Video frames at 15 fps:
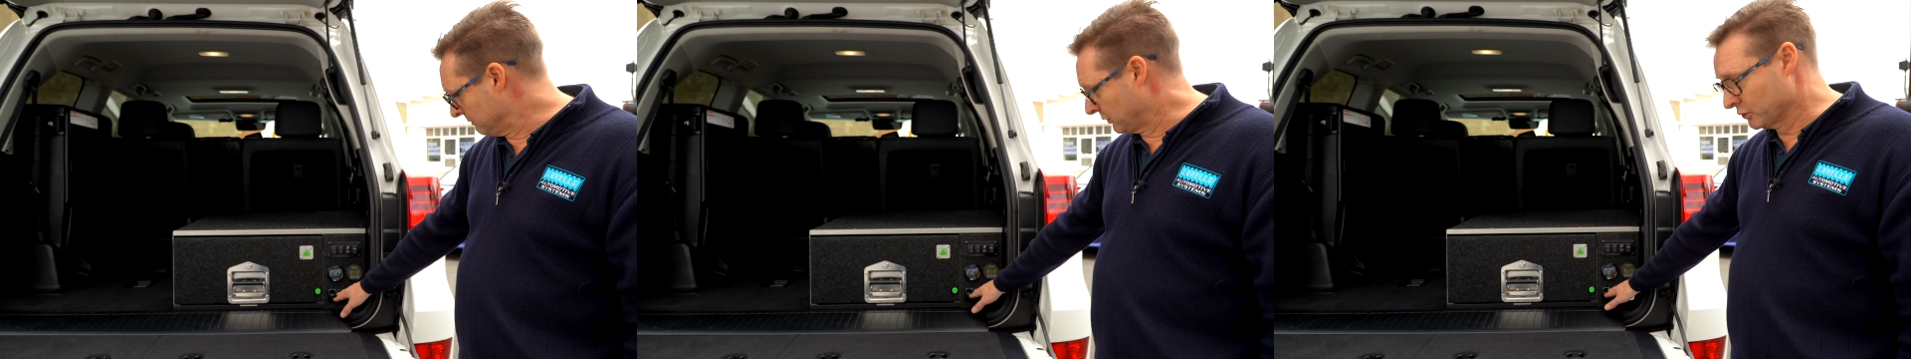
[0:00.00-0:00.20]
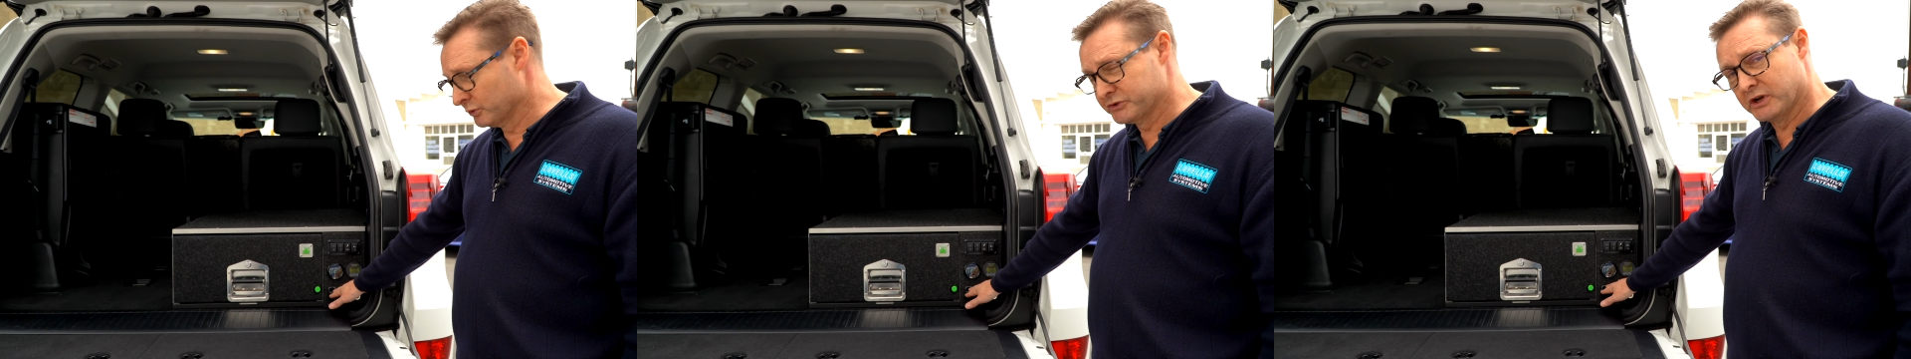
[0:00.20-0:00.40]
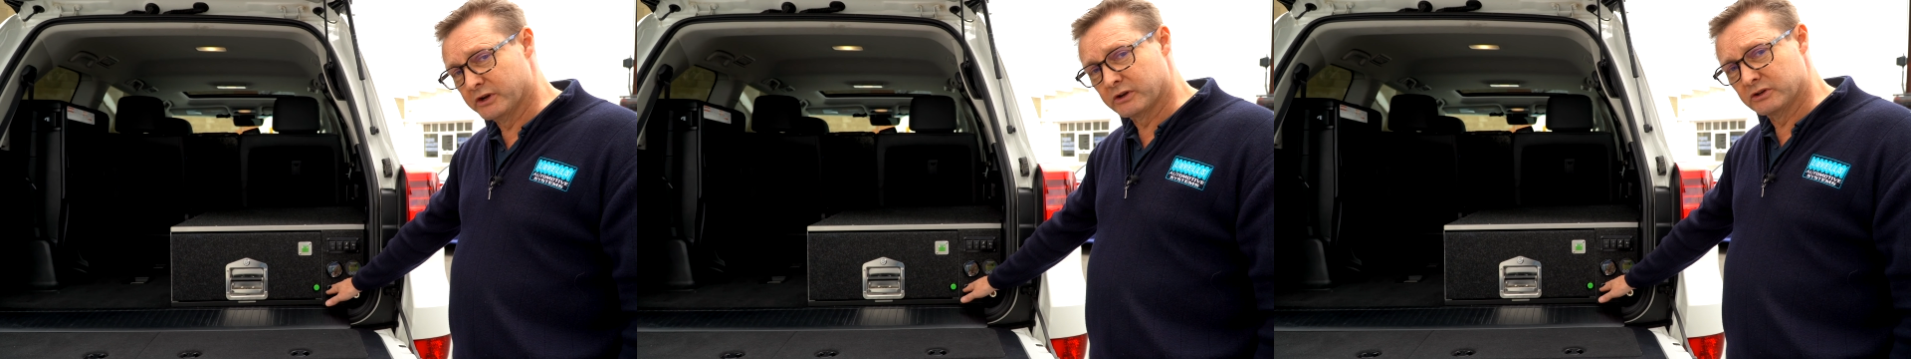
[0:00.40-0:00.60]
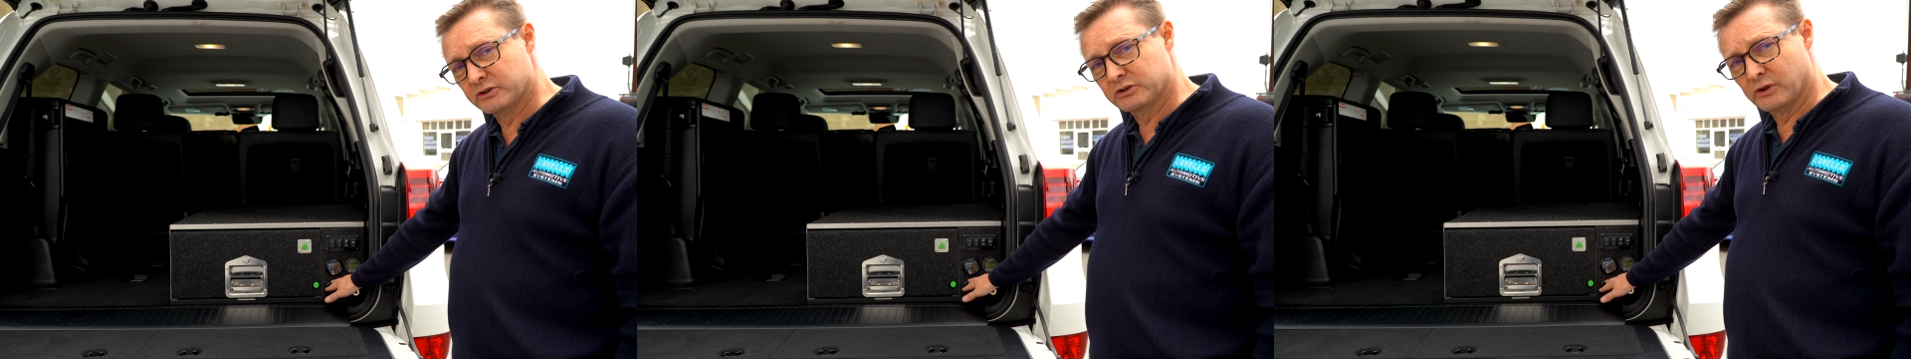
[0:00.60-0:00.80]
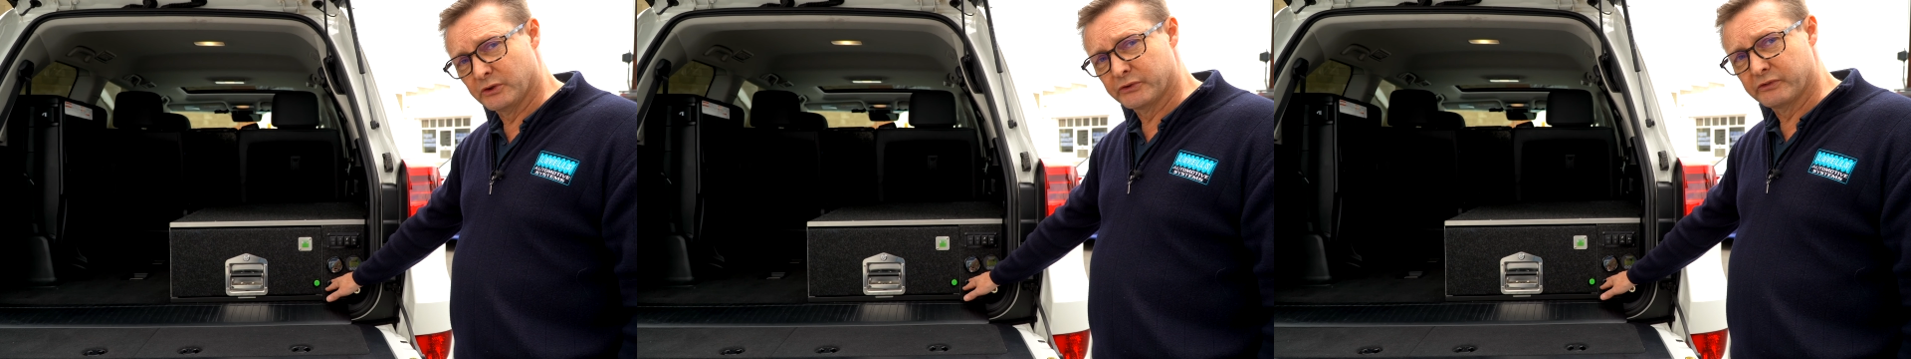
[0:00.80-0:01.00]
but also
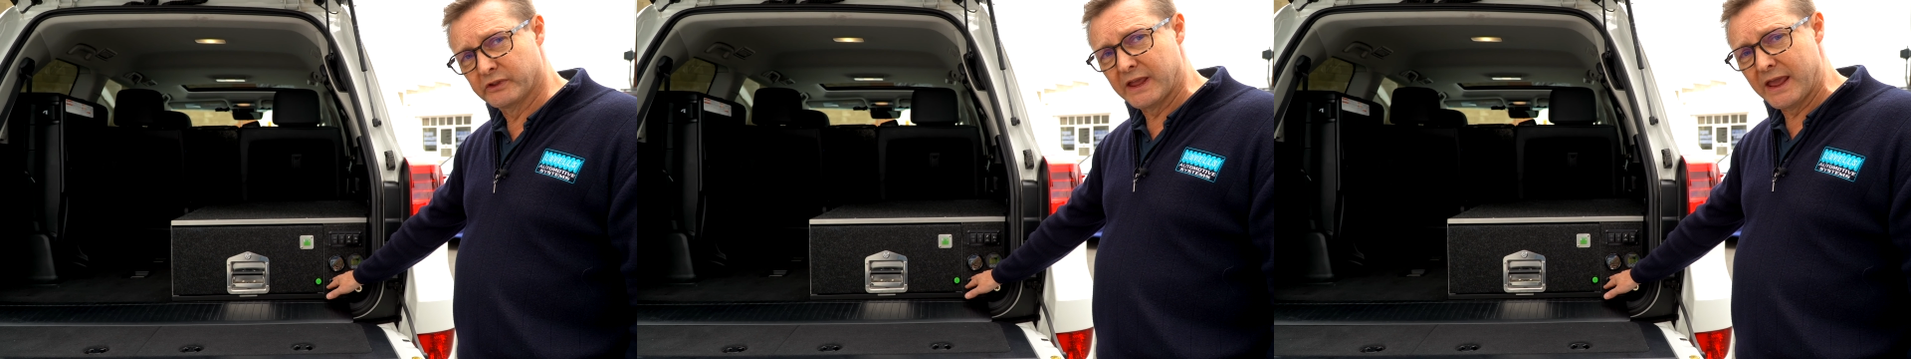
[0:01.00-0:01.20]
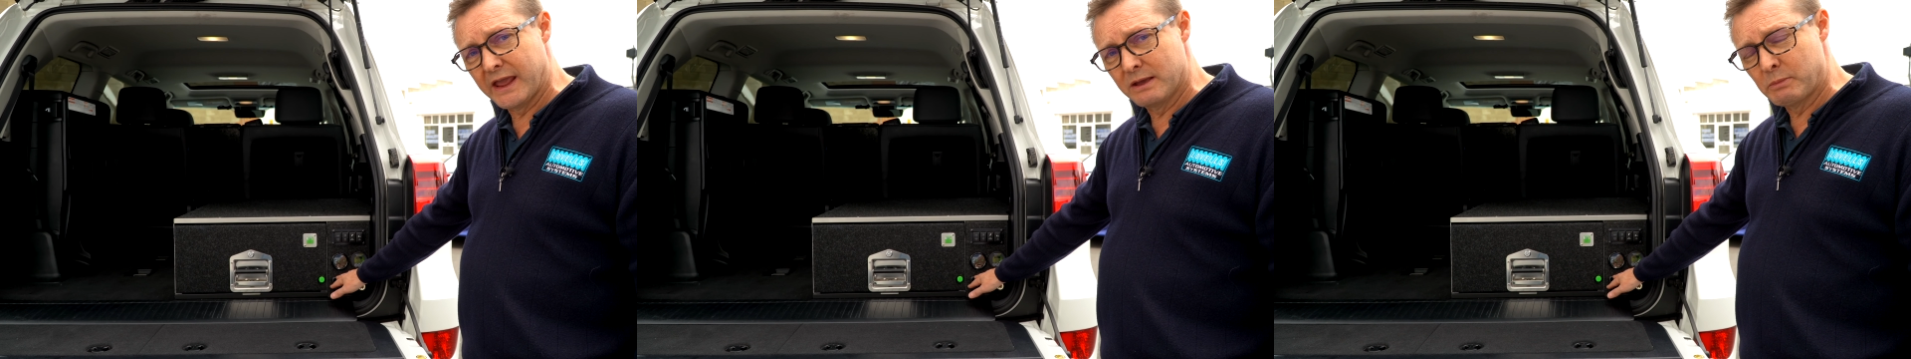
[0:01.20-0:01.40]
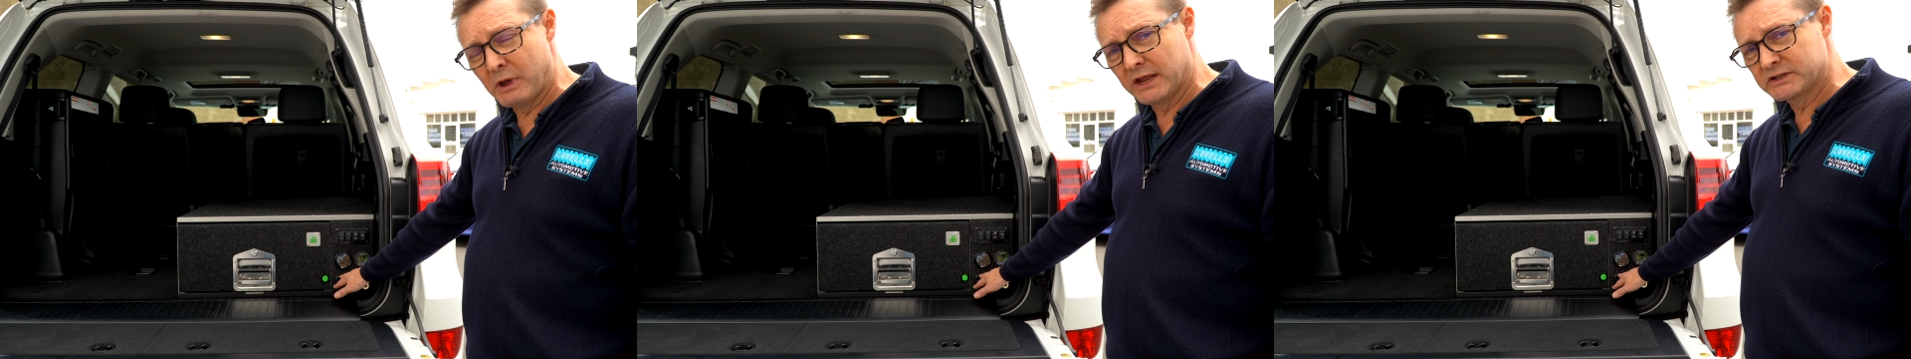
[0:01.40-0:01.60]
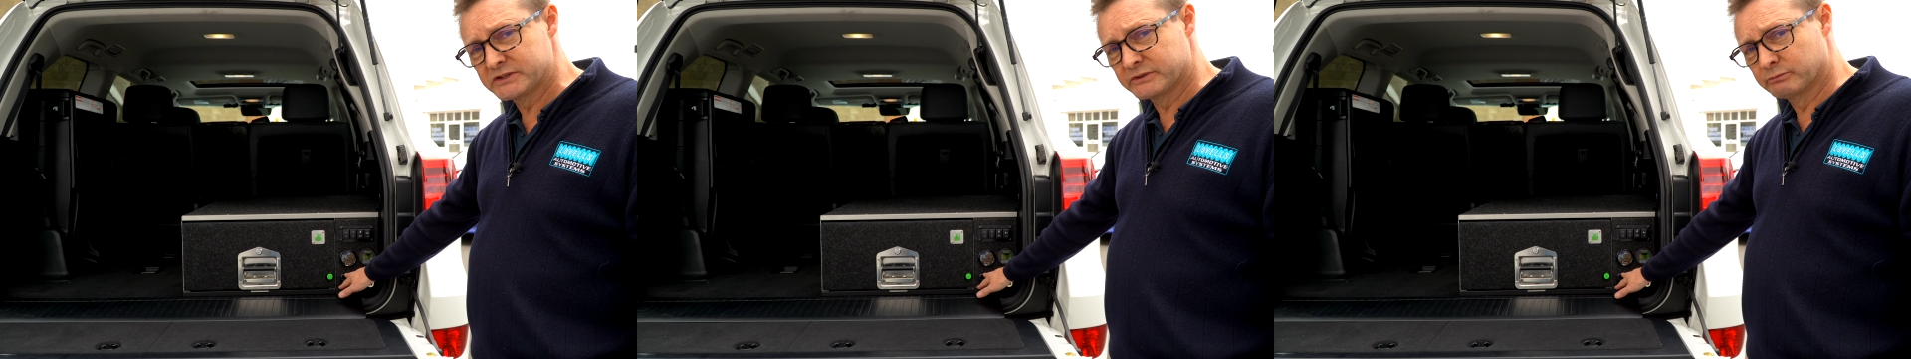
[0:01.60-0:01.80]
controls for the airbags,